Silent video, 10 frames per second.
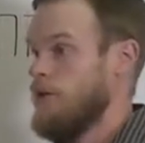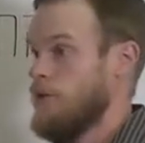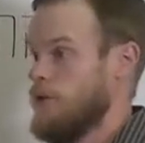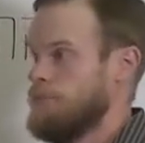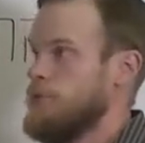
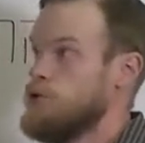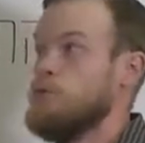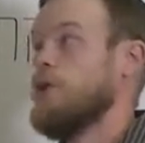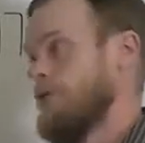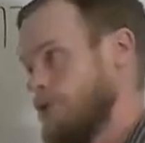or
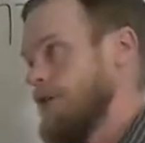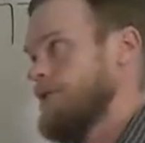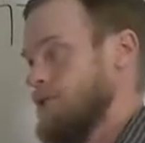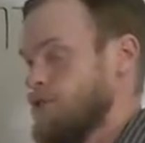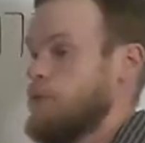superior
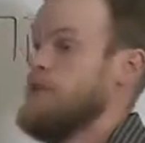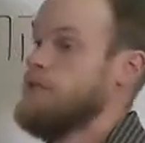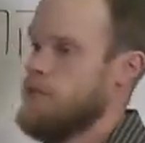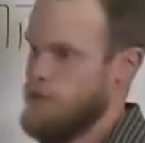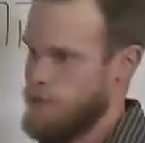translations from
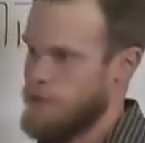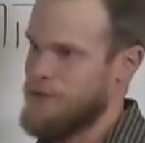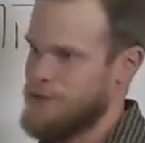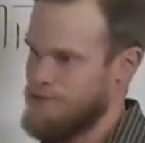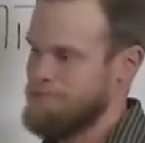inferior
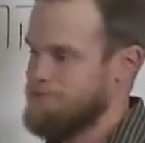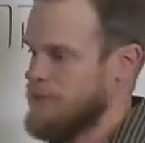ones,